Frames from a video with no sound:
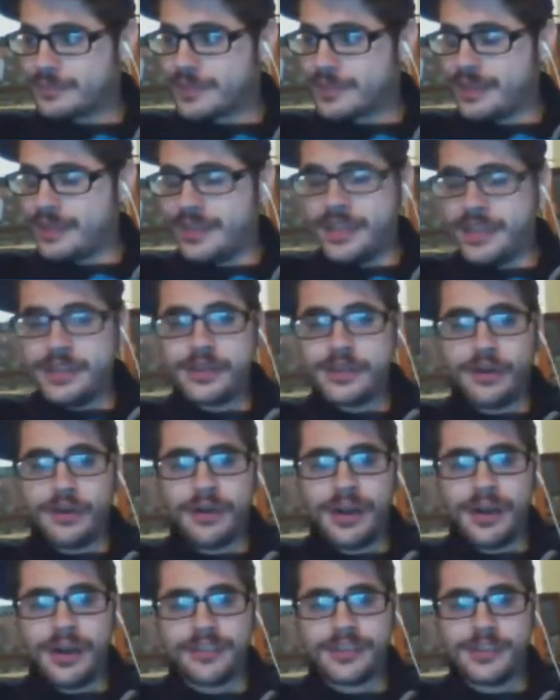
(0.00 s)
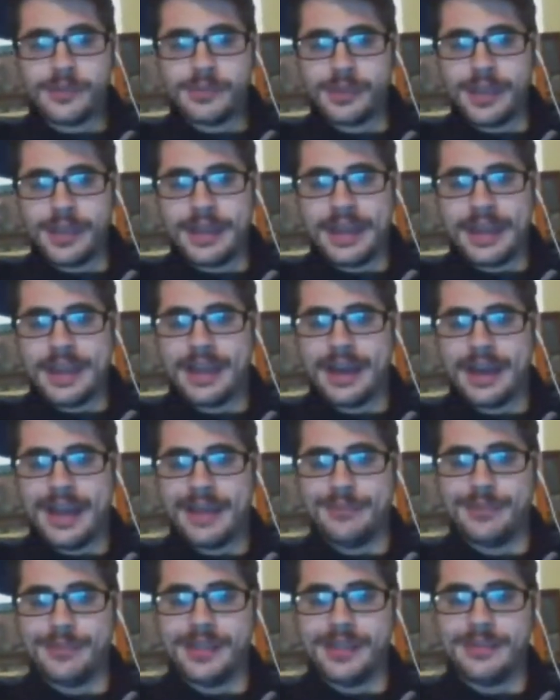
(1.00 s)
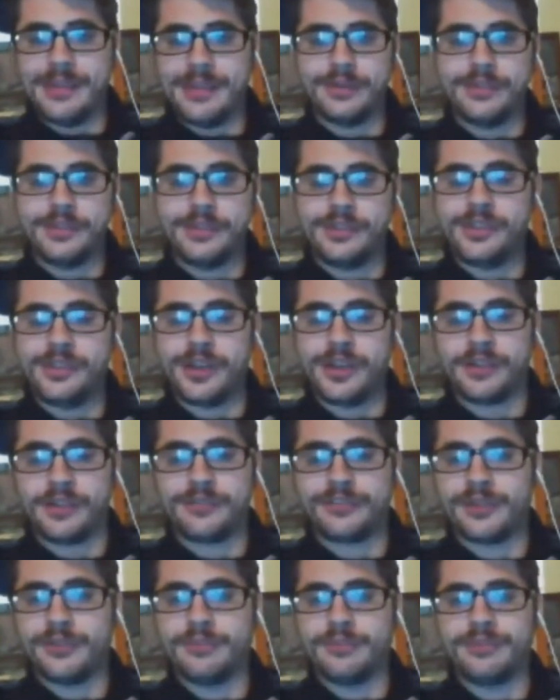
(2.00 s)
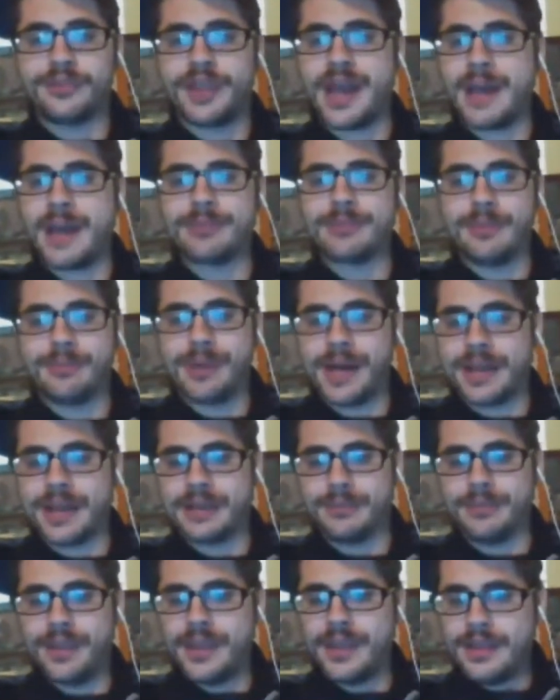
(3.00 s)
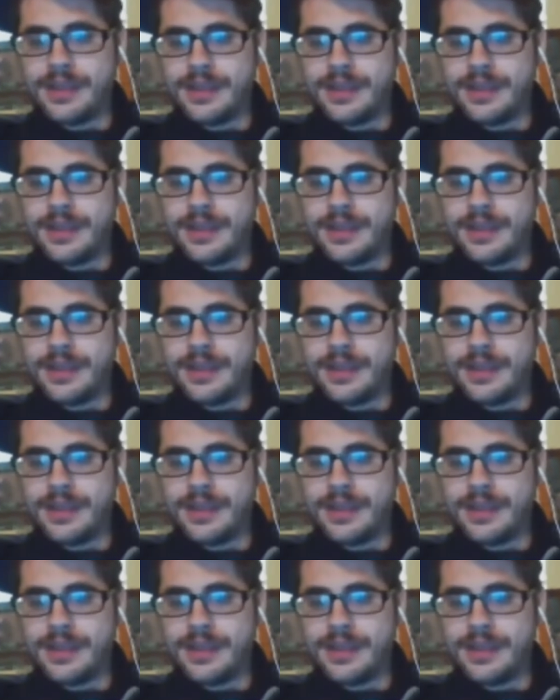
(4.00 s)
And then you go off and you play an Anaheim team that was just chugged from top to bottom,